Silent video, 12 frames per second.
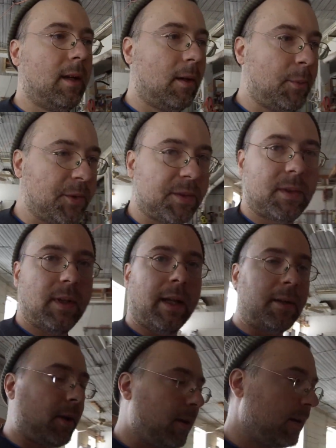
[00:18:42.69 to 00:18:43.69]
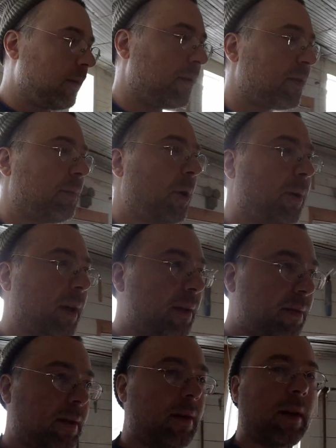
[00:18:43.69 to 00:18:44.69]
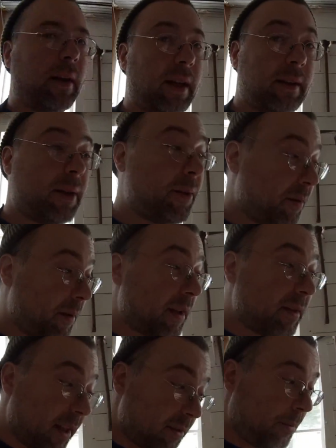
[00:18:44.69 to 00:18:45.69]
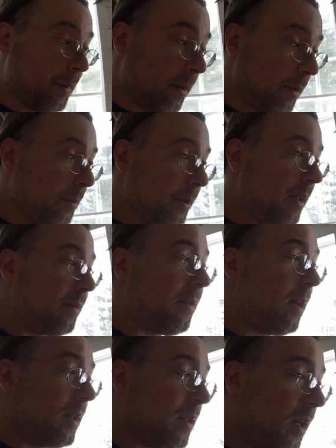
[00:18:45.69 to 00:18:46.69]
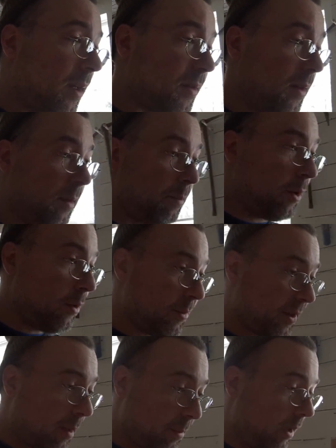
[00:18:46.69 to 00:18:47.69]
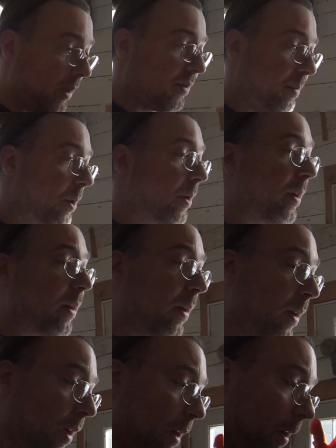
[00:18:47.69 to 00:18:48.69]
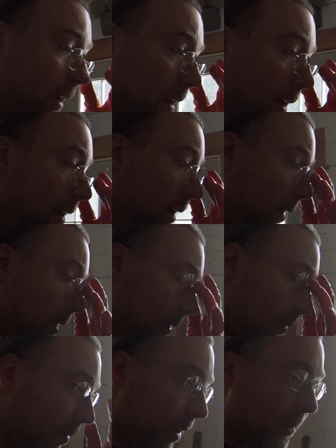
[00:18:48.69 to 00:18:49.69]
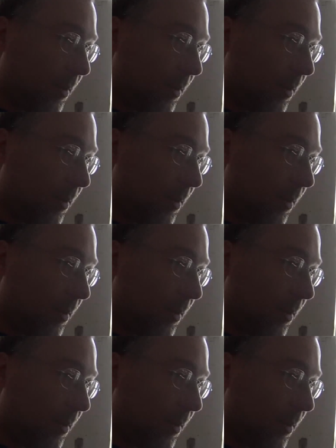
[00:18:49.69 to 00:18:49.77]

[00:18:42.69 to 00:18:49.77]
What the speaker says: almost like turn into smoke instantly. That tells you that's really, really fine dust and plumes up like smoke. So